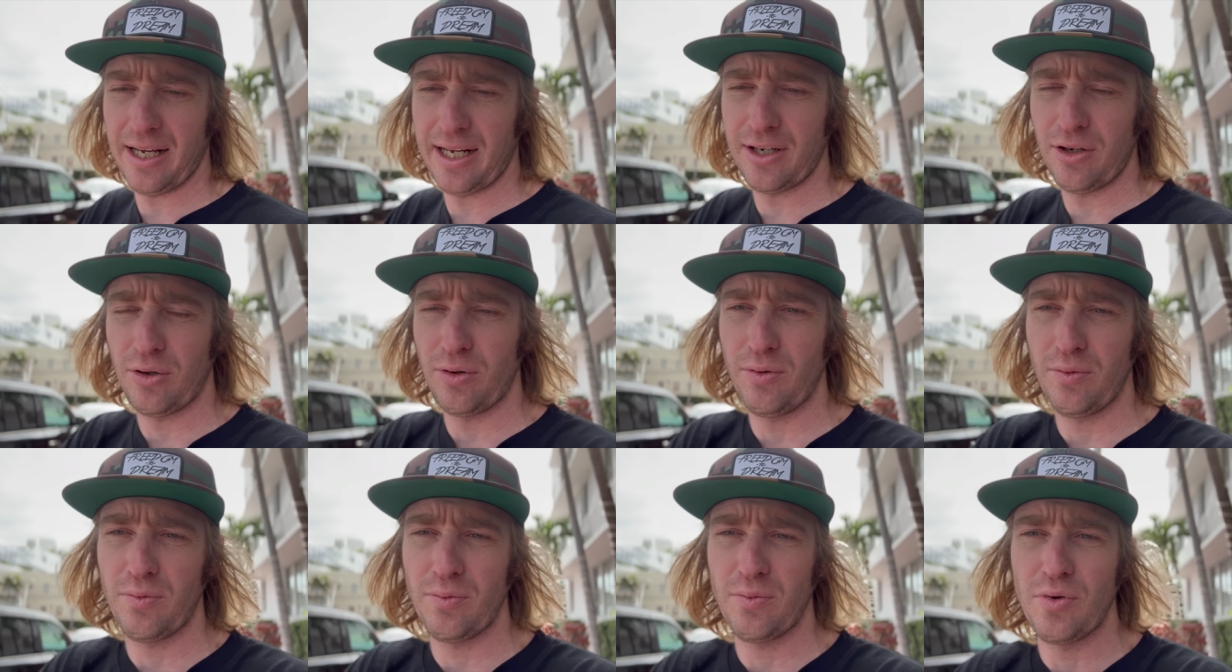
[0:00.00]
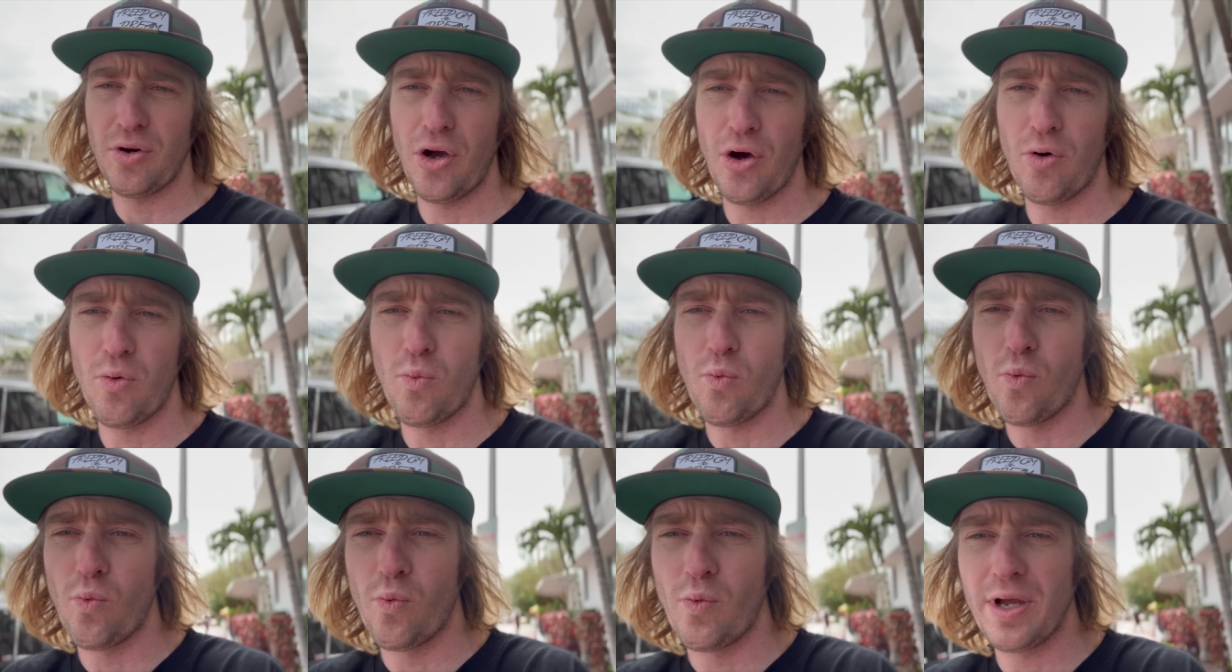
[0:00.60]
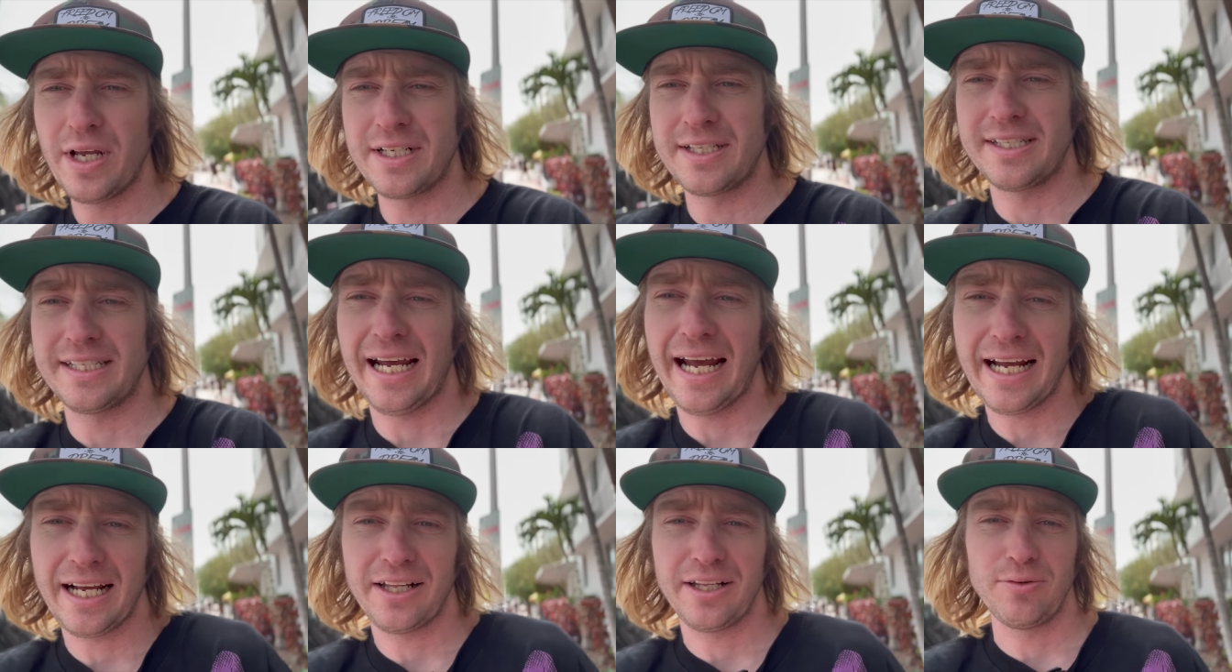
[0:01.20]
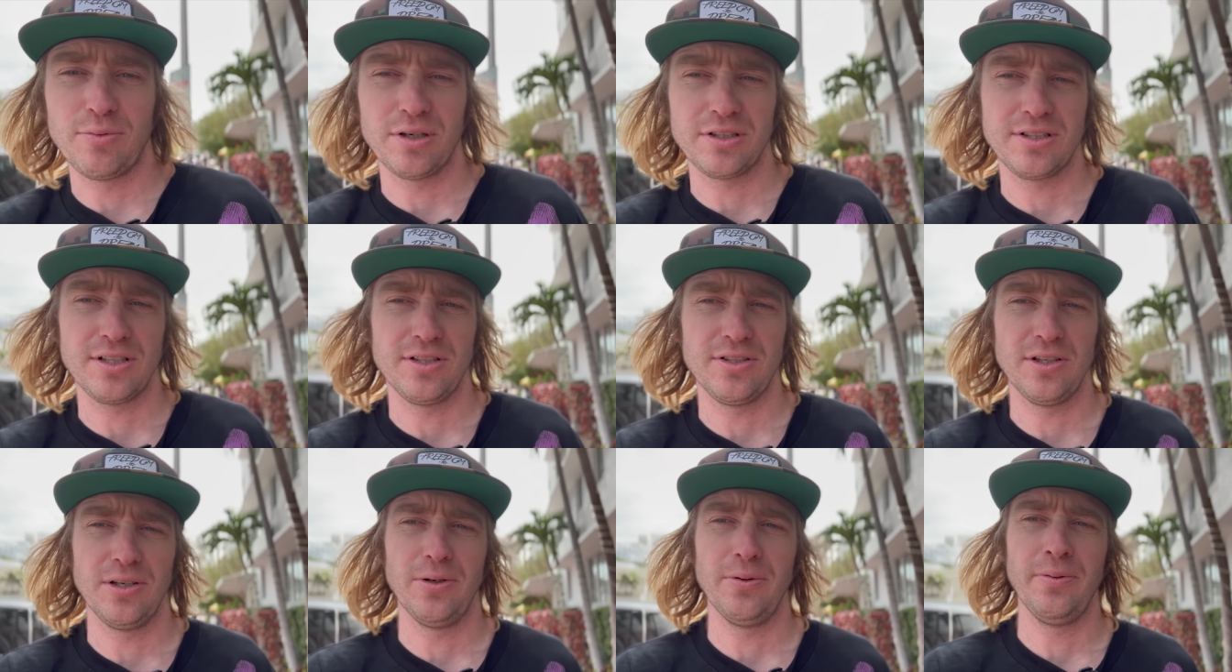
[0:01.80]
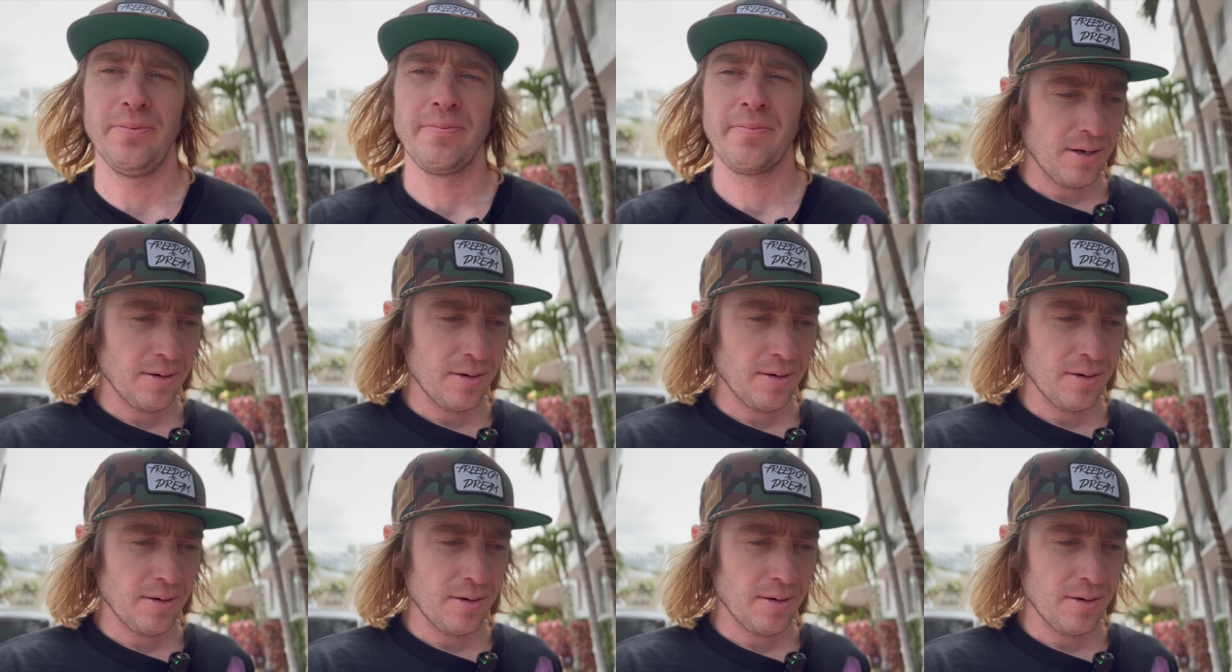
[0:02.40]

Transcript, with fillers: I don't know exactly what to do,